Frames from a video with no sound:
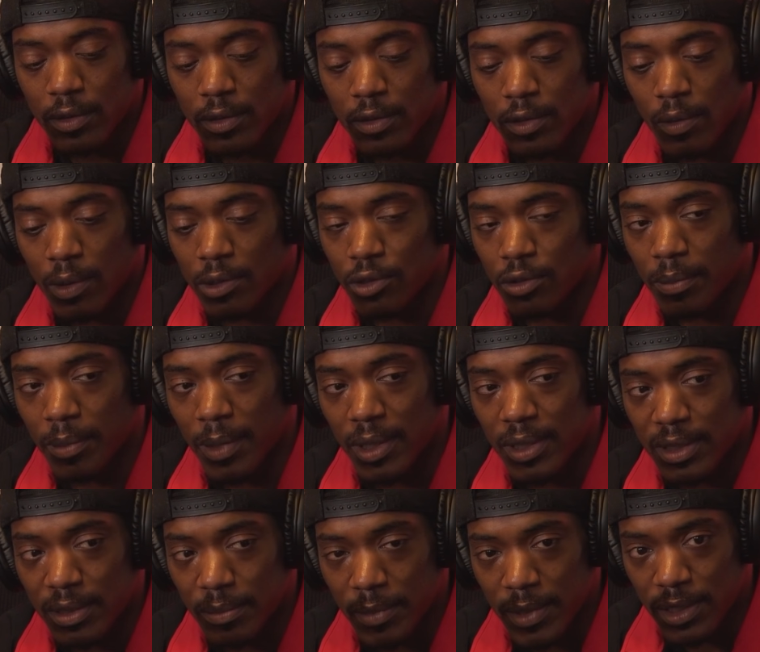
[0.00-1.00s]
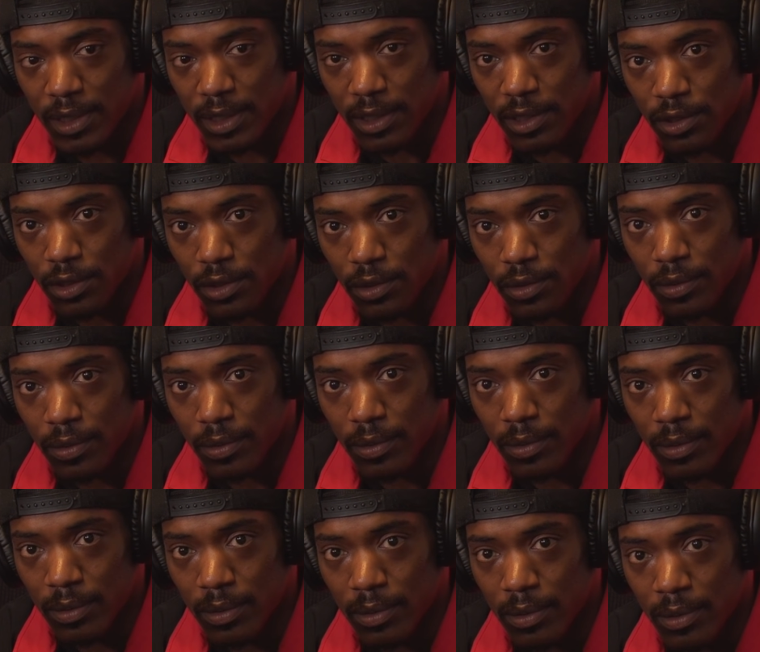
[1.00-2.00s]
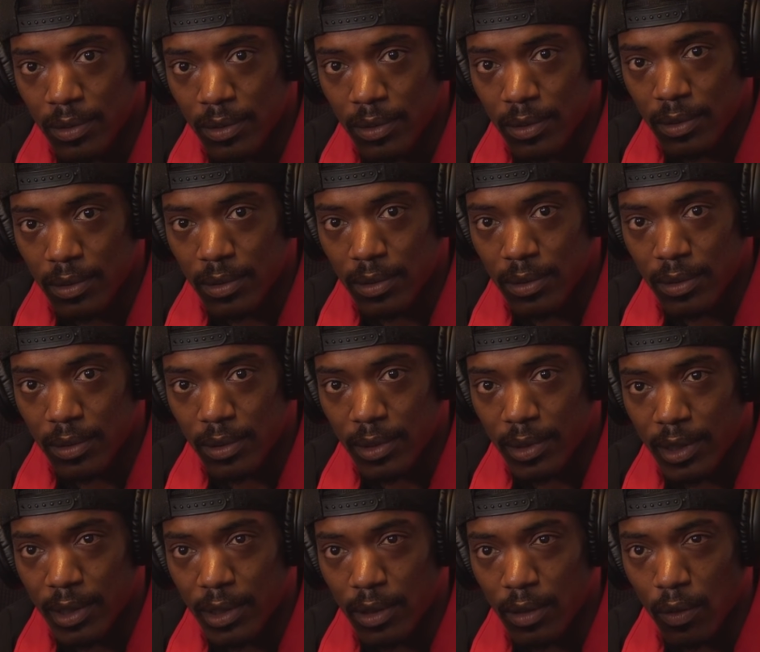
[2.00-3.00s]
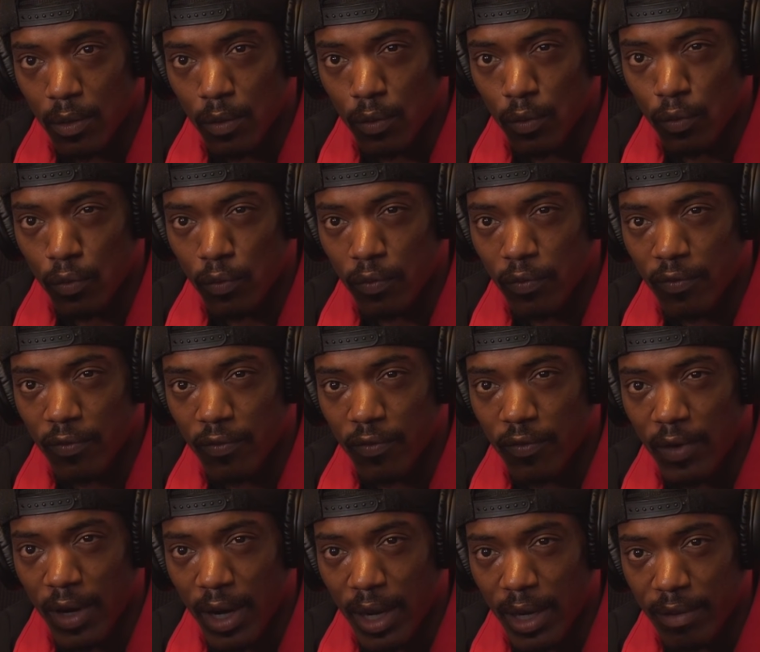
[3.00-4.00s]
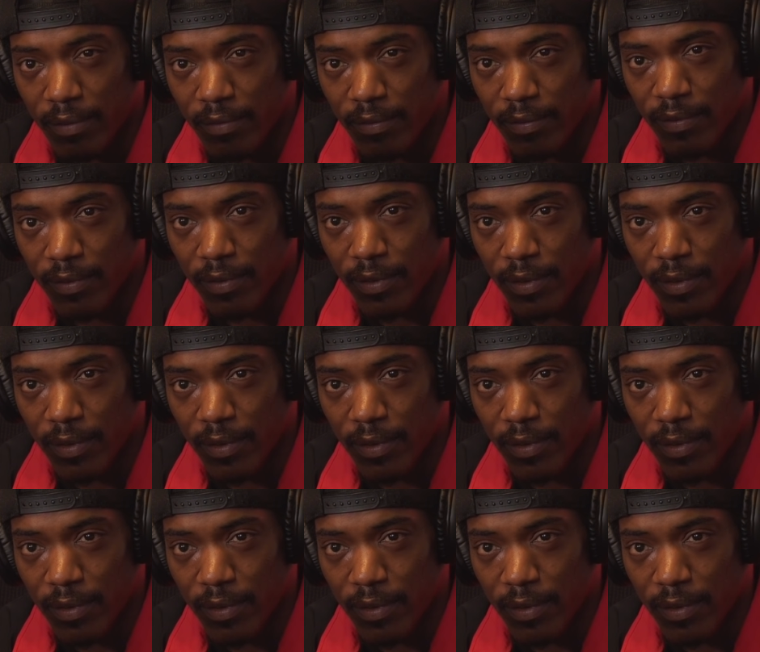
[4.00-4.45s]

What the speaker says: So I dropped Money's a Major Issue in 2005.